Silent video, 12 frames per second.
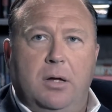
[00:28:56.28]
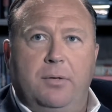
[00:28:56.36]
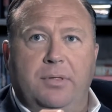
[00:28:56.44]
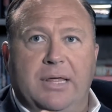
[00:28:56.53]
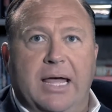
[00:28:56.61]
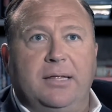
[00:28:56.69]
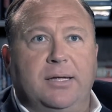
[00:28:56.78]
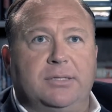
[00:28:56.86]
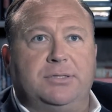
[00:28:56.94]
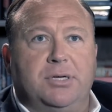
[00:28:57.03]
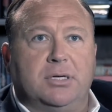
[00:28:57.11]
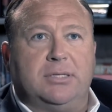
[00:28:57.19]
They
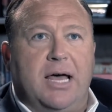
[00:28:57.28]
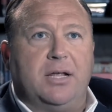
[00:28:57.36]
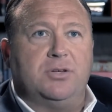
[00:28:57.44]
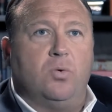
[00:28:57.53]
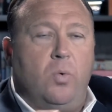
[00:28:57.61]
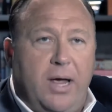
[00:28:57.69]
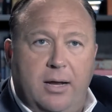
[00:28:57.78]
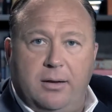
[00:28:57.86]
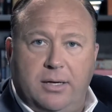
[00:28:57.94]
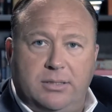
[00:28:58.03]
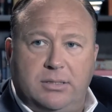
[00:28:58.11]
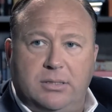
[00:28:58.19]
then took that as
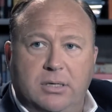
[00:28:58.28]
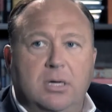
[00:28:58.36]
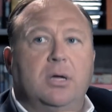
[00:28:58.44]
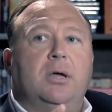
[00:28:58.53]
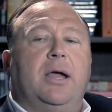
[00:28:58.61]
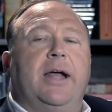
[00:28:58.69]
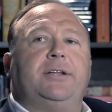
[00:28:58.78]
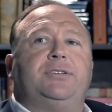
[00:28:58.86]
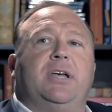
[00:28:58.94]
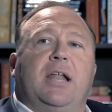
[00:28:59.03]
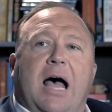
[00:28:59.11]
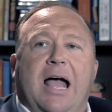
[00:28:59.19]
weakness and
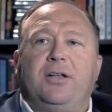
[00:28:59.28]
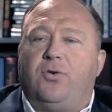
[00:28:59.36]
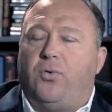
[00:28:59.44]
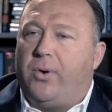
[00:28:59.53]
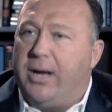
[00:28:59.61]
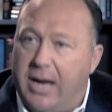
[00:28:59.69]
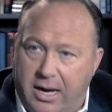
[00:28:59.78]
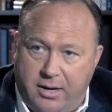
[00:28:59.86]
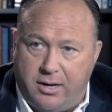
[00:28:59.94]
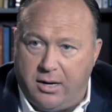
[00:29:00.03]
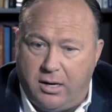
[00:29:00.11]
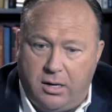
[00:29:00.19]
said I'd
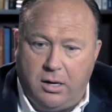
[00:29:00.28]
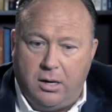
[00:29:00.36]
created it,